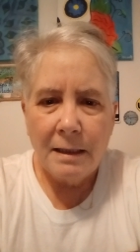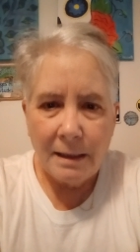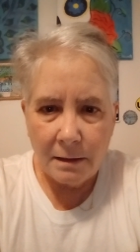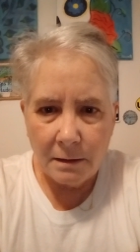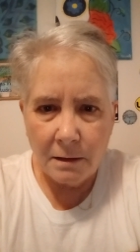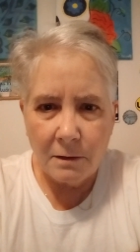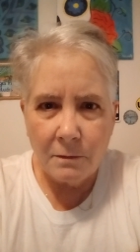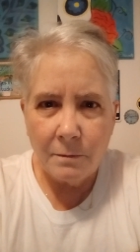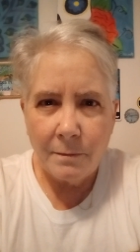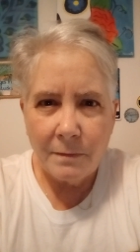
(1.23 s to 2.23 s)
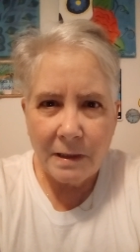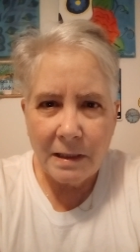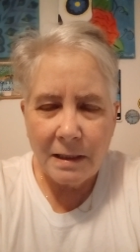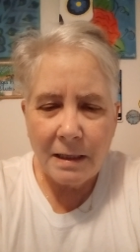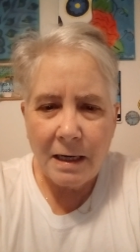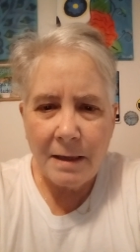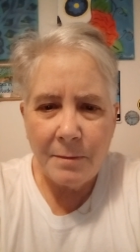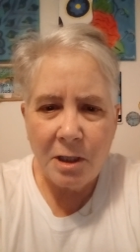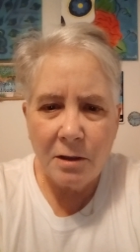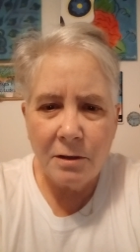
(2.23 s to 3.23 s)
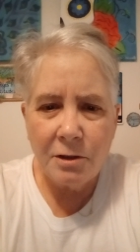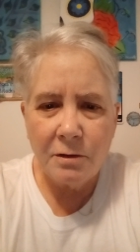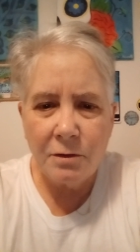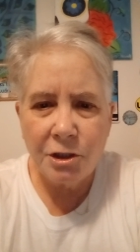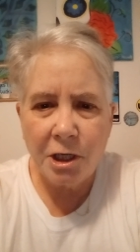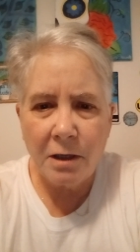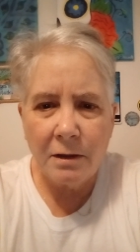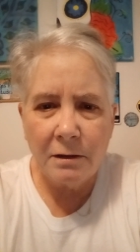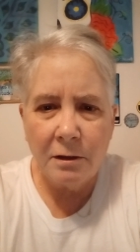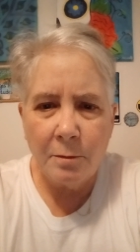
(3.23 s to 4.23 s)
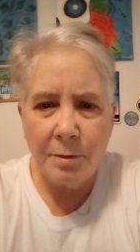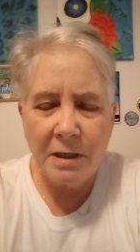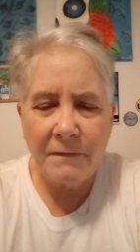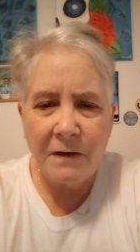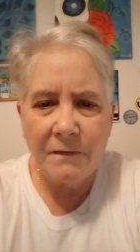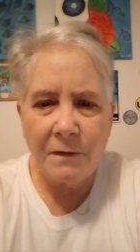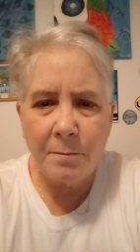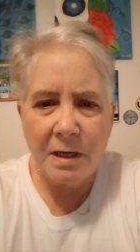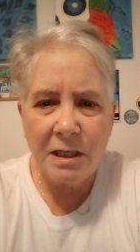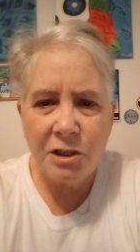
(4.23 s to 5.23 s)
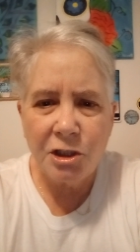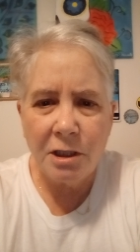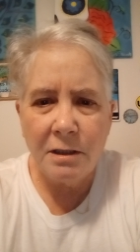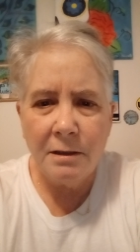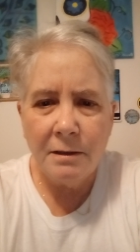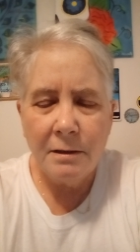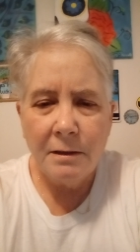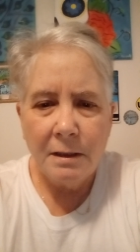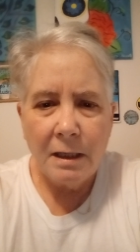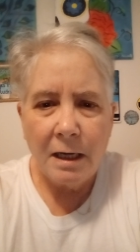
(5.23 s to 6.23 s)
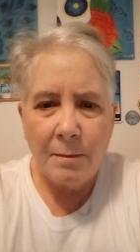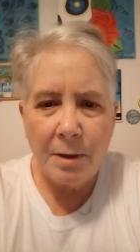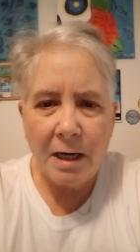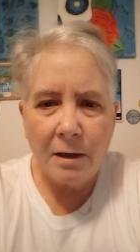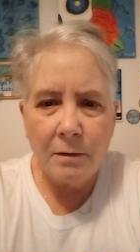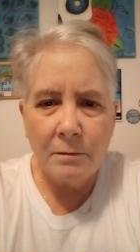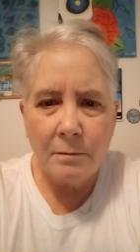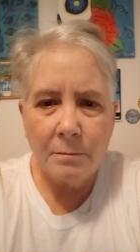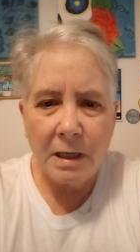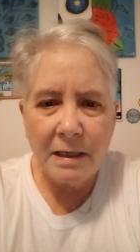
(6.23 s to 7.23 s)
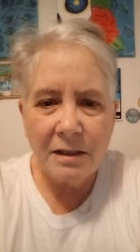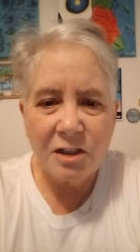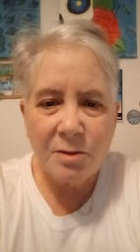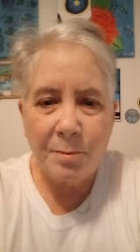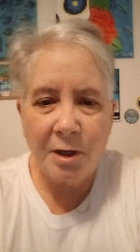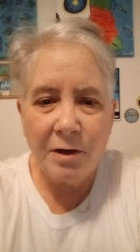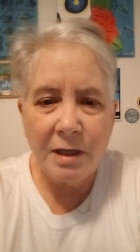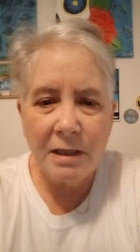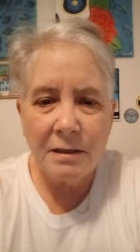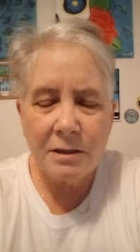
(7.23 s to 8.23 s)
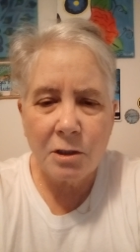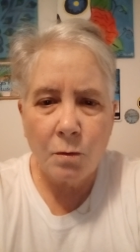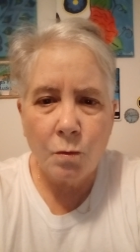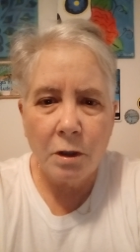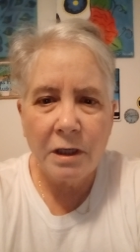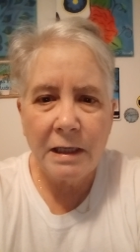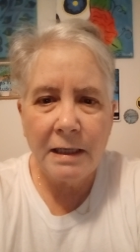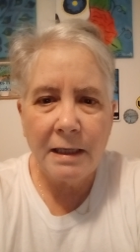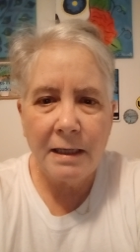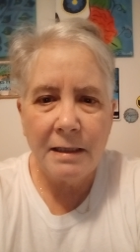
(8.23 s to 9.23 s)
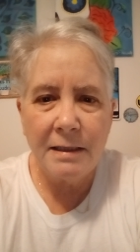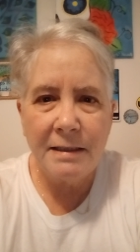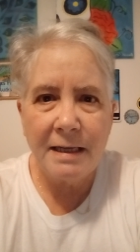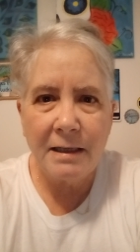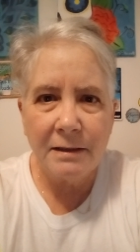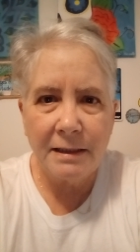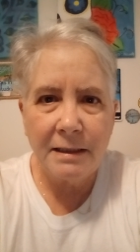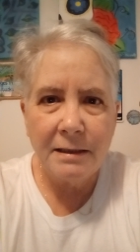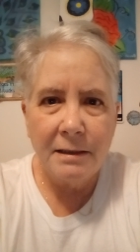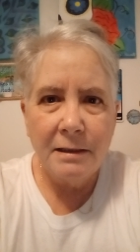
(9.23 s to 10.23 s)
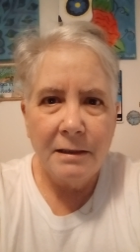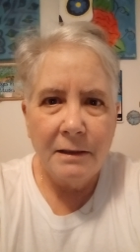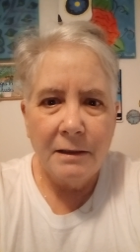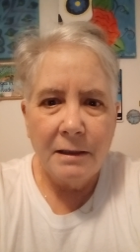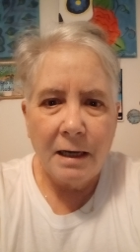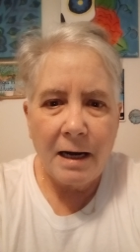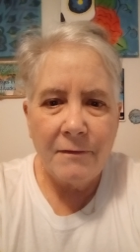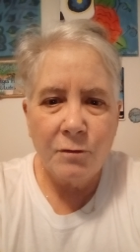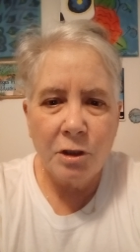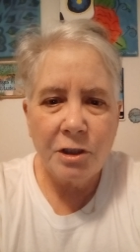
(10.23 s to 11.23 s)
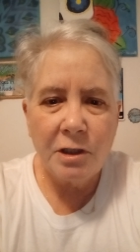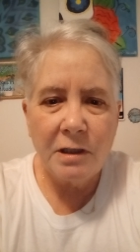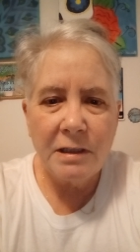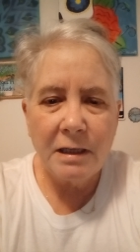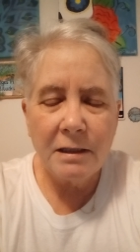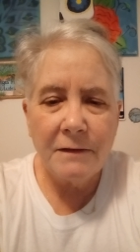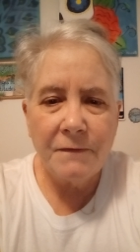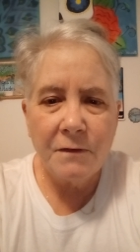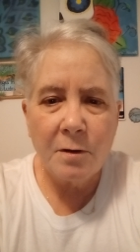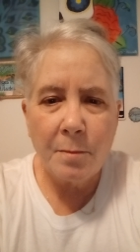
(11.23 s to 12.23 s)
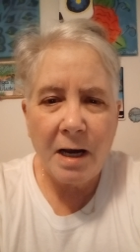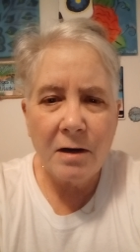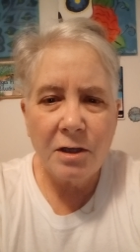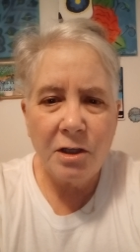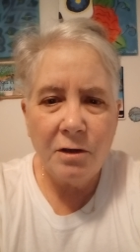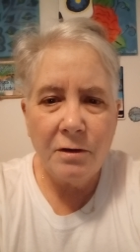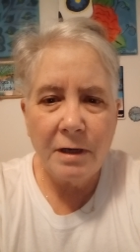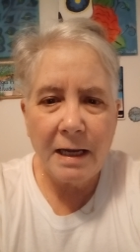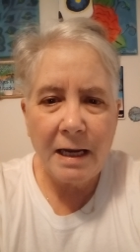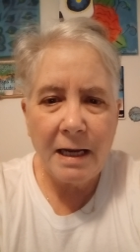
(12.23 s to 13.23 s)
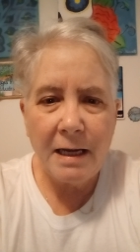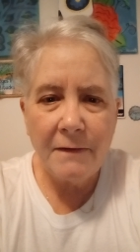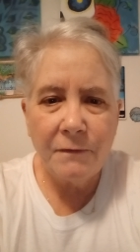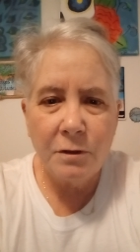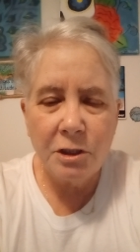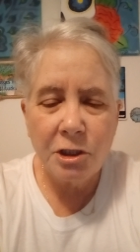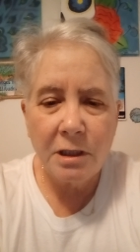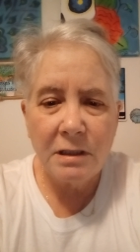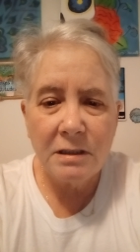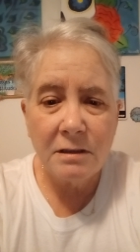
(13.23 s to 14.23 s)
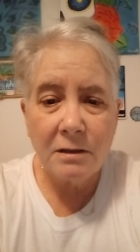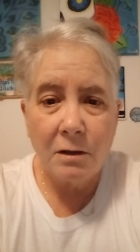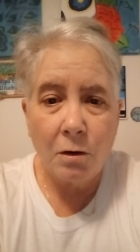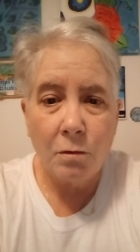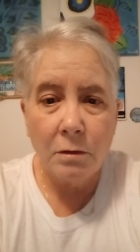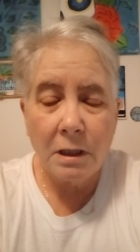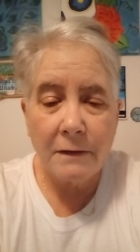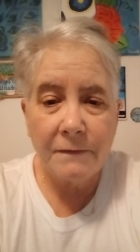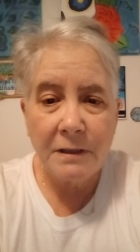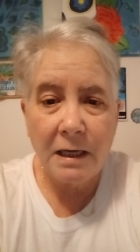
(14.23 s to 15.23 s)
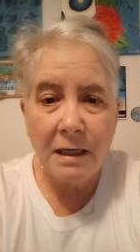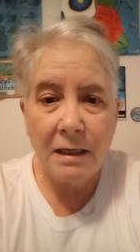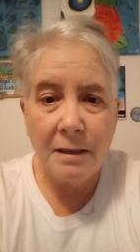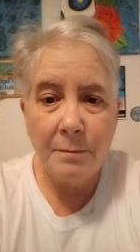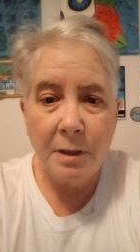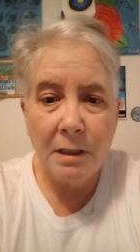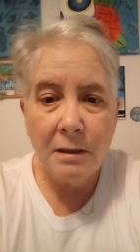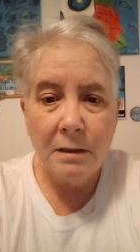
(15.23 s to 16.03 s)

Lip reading: Hello, I'm here to share a little bit of information about my experience working in a deli. I've worked in a deli for about a year and a half, which isn't a whole lot of time.